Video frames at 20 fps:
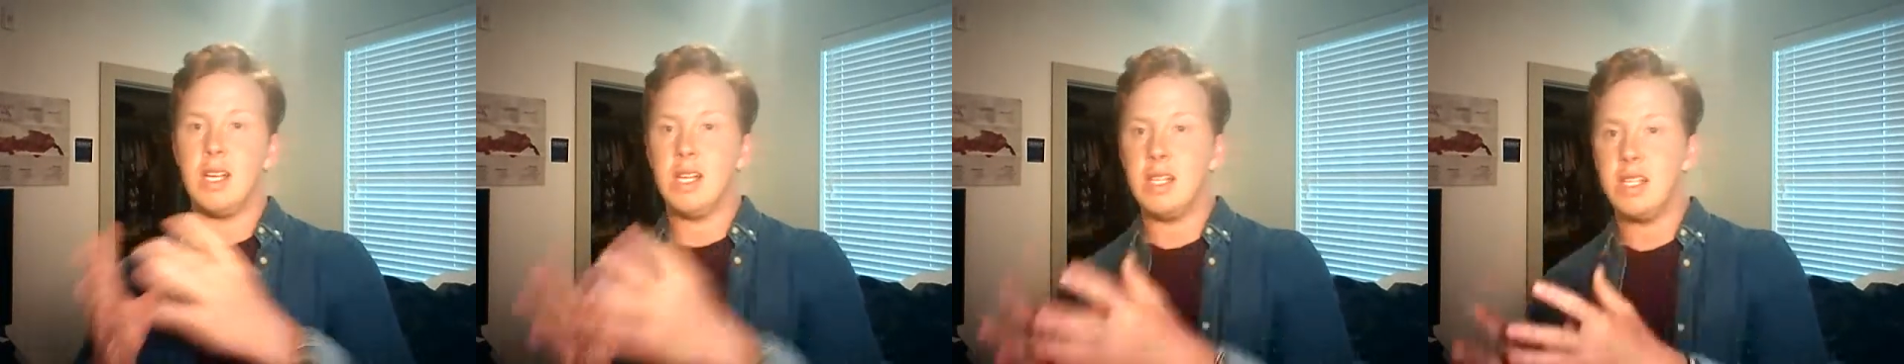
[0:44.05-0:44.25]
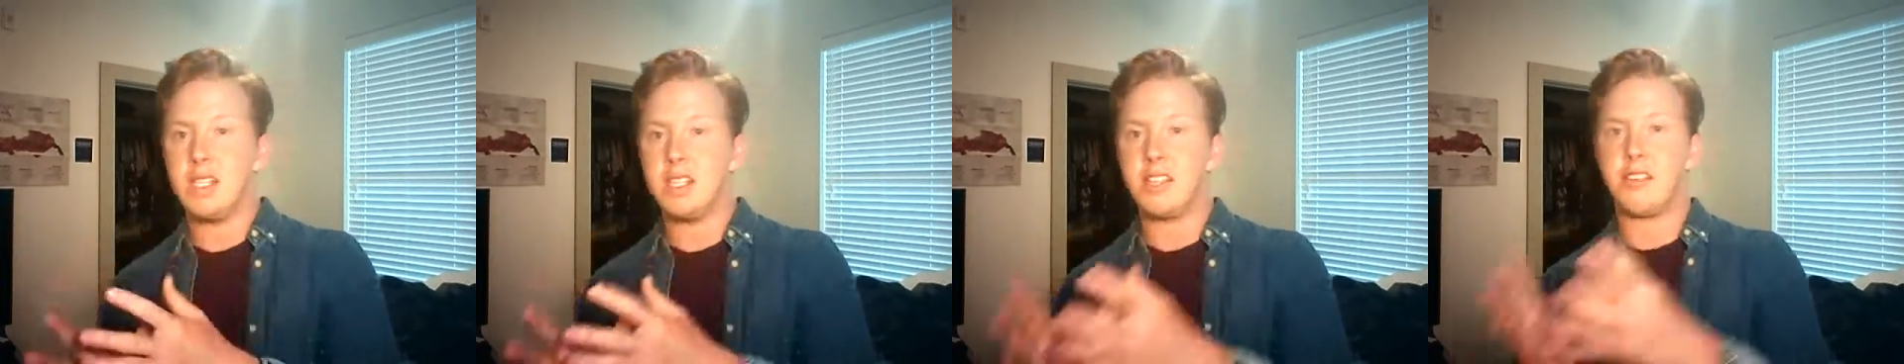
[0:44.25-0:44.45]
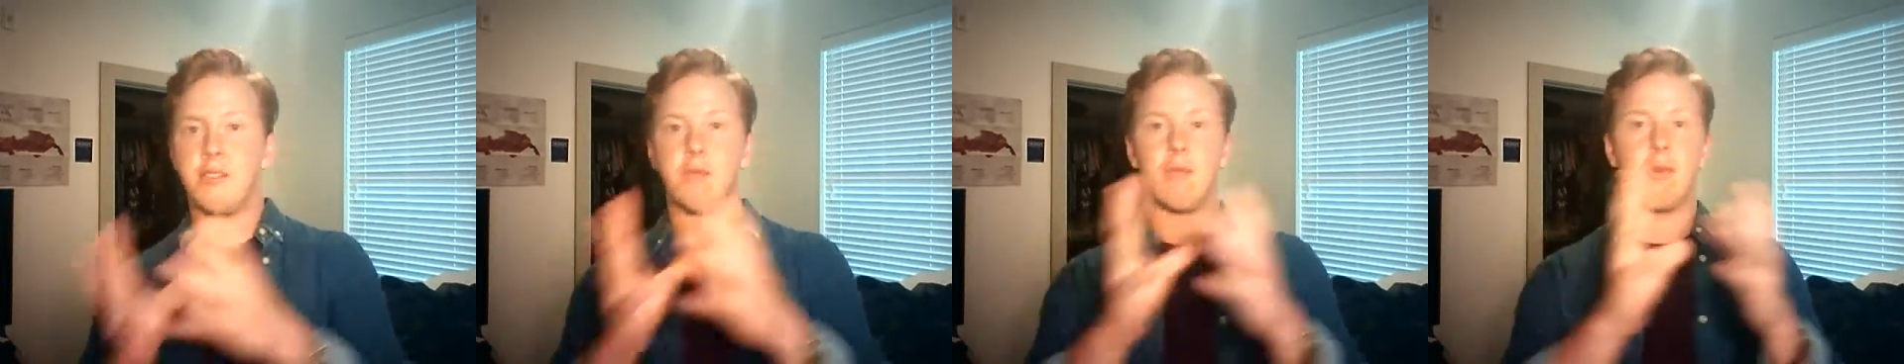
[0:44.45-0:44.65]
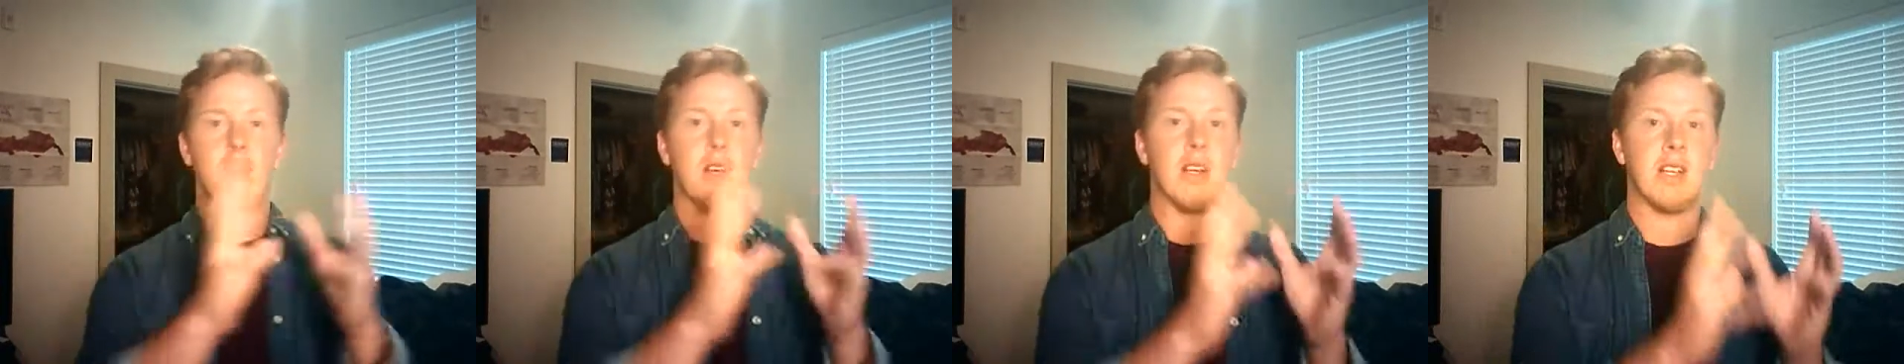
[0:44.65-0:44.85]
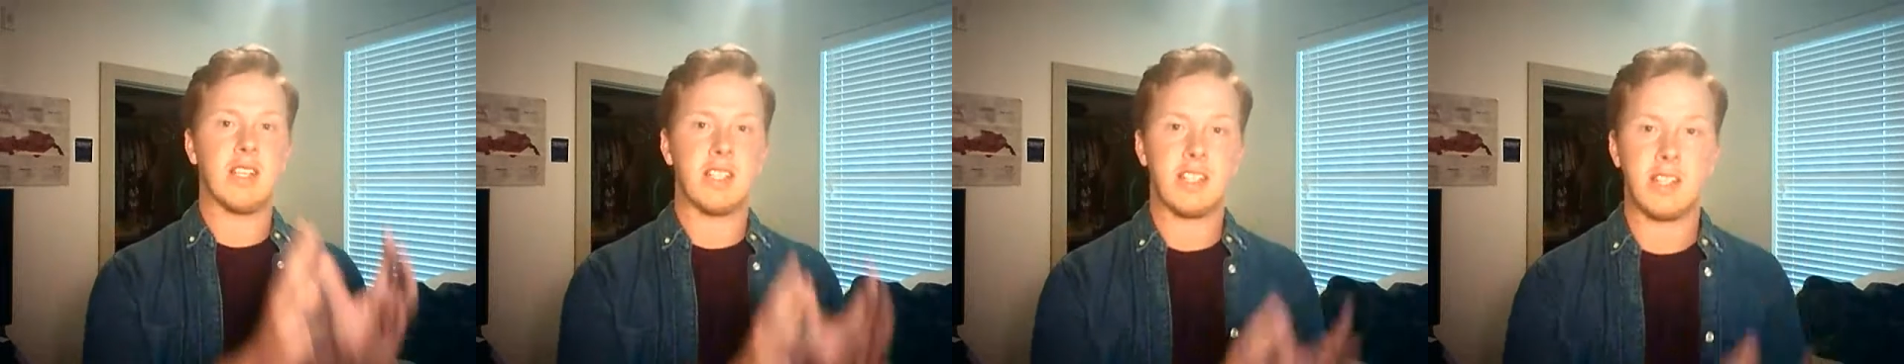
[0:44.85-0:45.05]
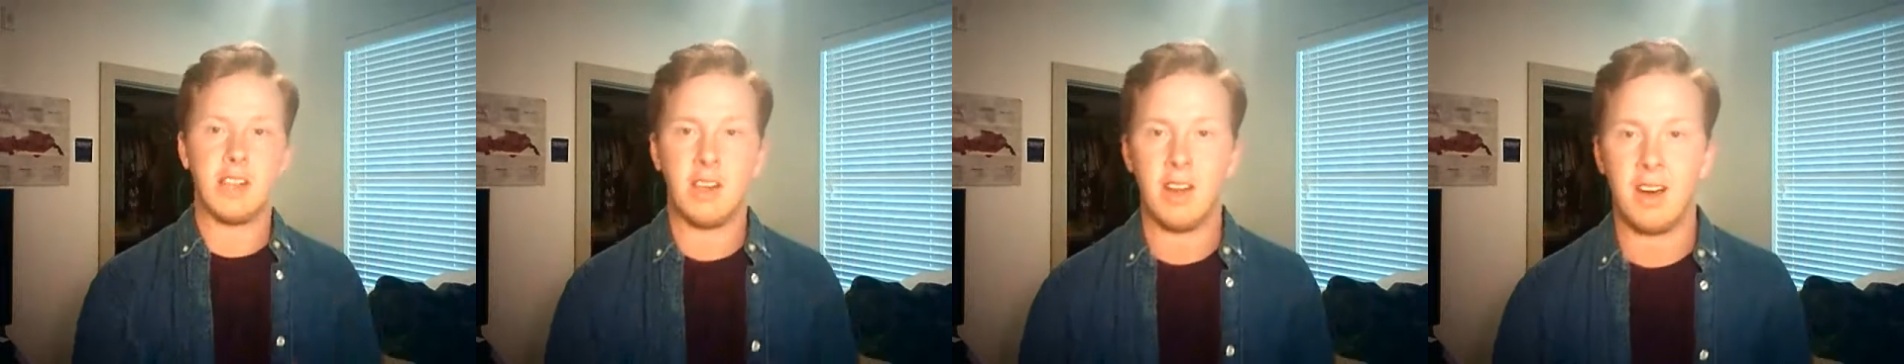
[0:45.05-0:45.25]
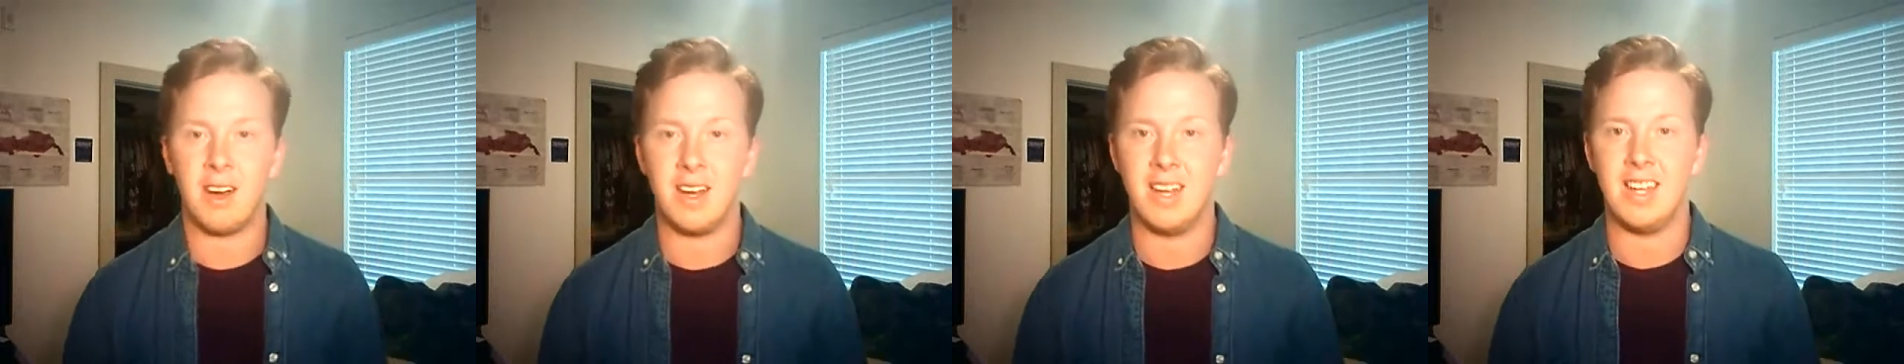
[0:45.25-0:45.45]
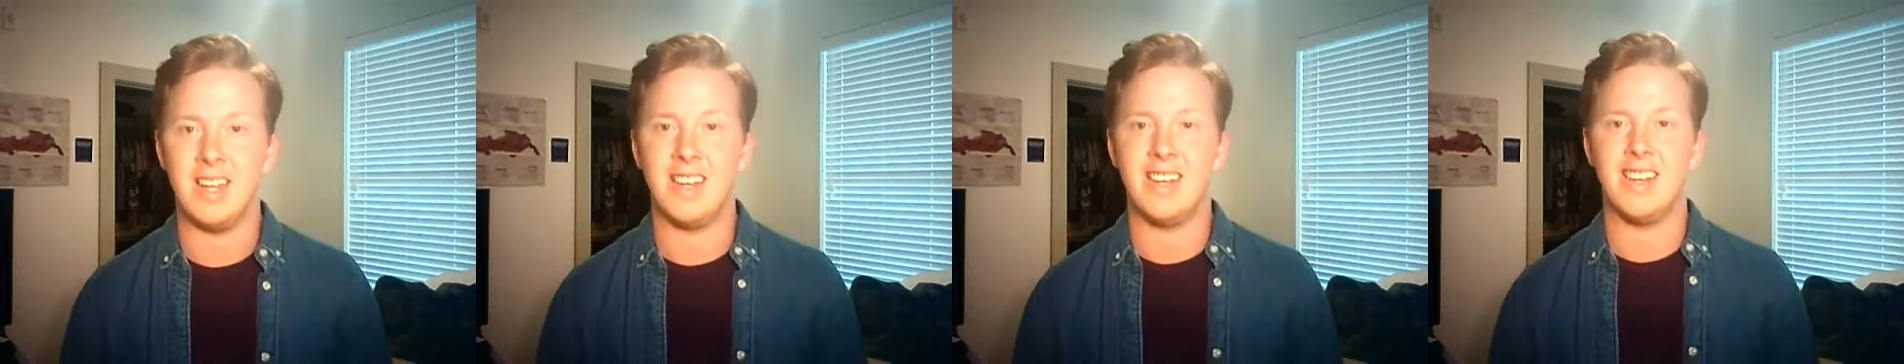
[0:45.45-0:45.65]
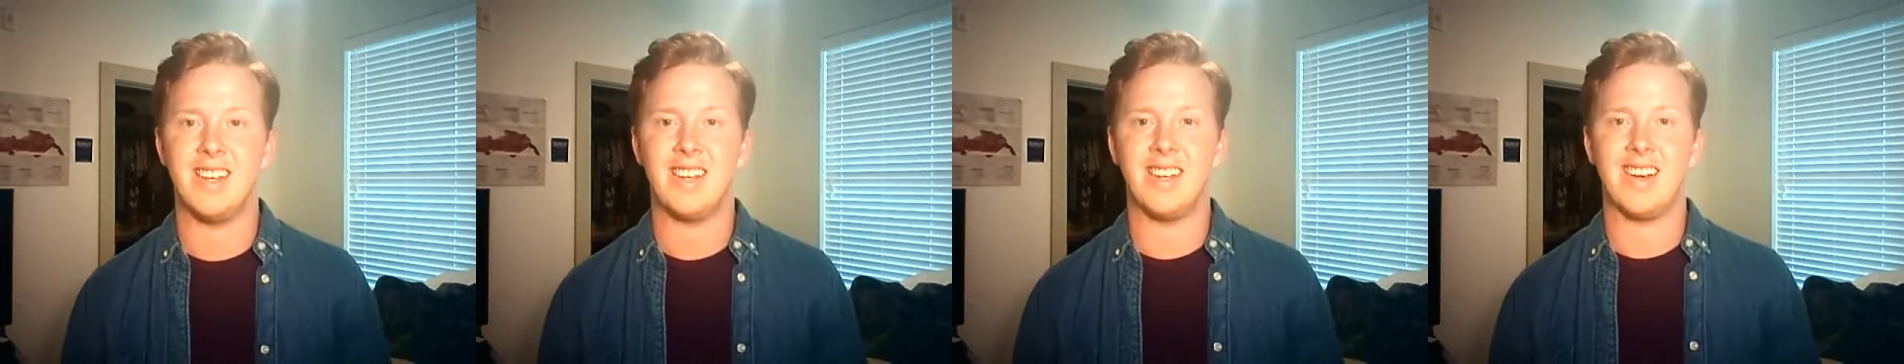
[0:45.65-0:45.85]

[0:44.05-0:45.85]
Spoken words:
is and what is not